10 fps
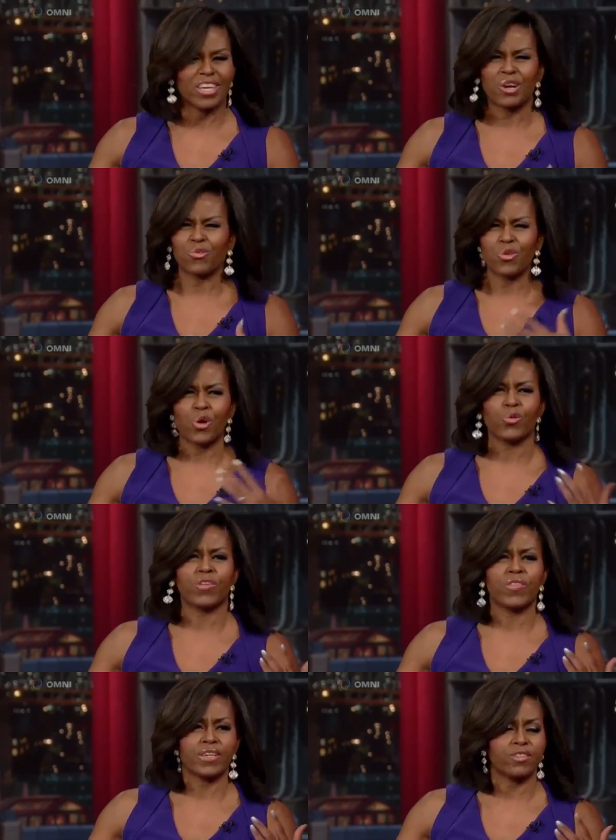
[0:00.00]
they don't know
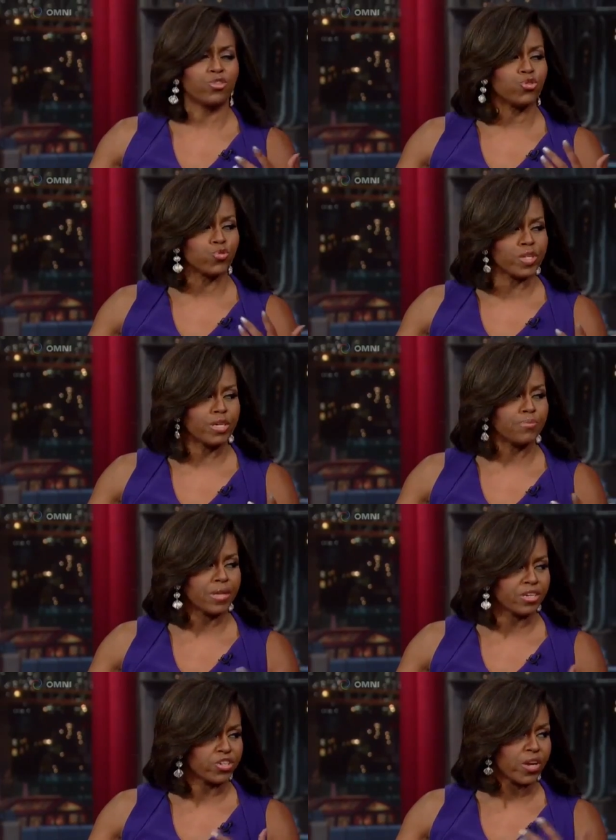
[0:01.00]
that that's a dream
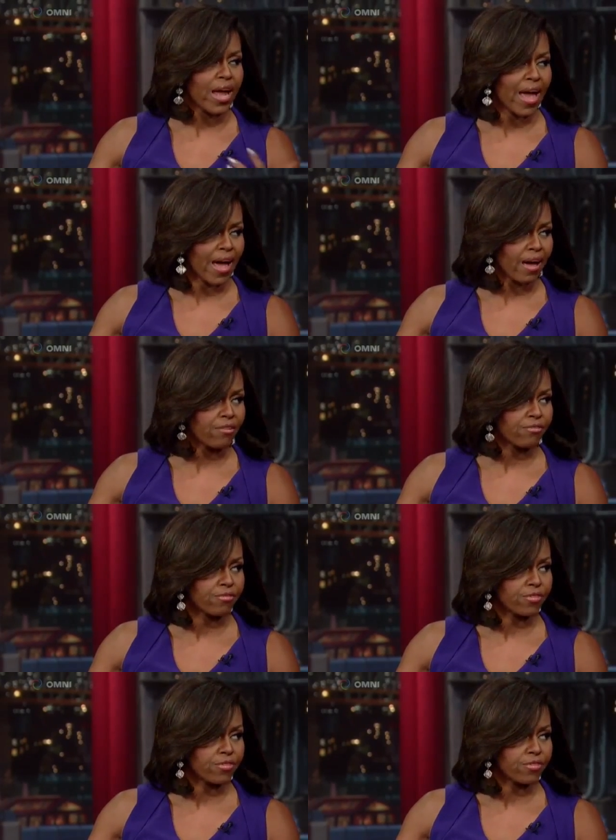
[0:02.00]
they should have,